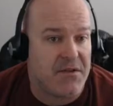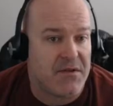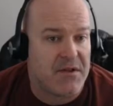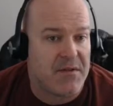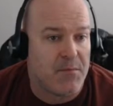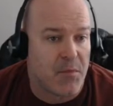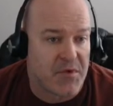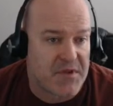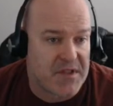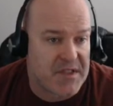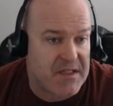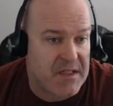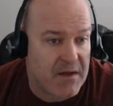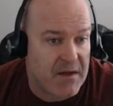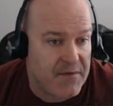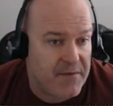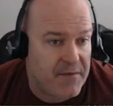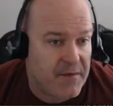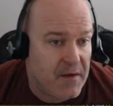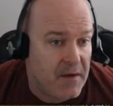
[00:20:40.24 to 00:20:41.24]
used in more
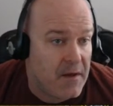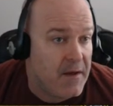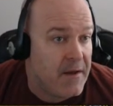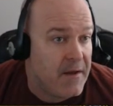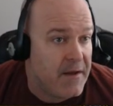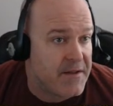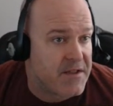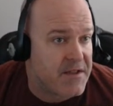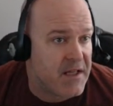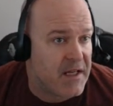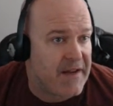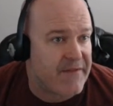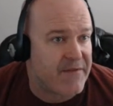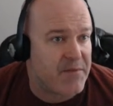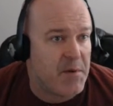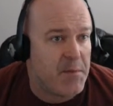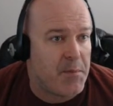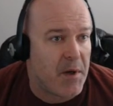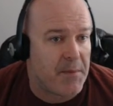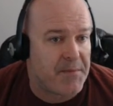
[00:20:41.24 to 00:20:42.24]
stuff. It's going to have to
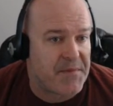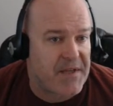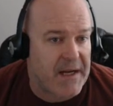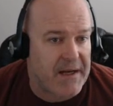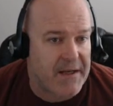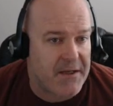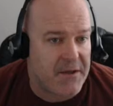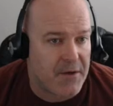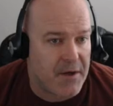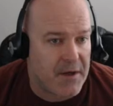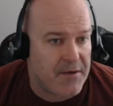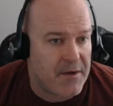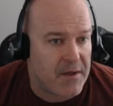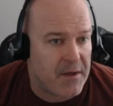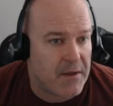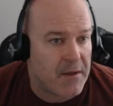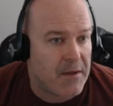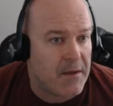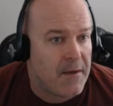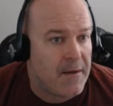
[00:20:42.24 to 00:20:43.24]
be pumped out of here, I
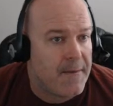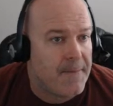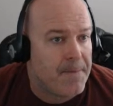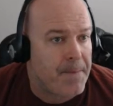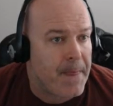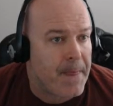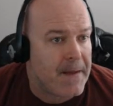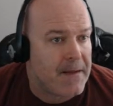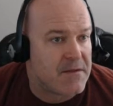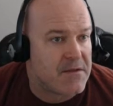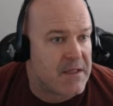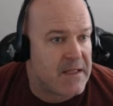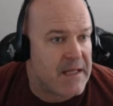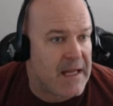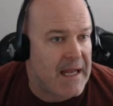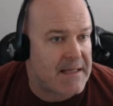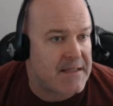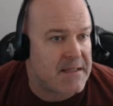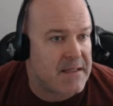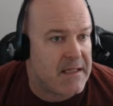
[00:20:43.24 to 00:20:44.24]
think. Let's look at
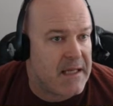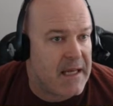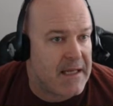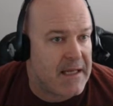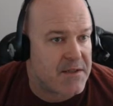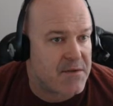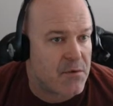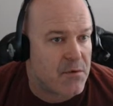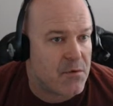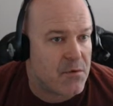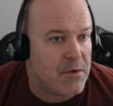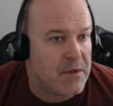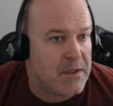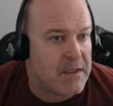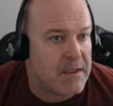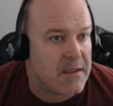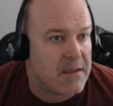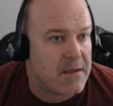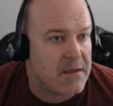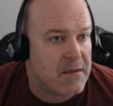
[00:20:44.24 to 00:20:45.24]
acid gas real
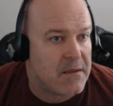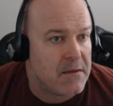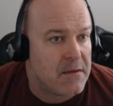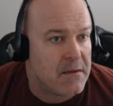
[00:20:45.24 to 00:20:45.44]
quick.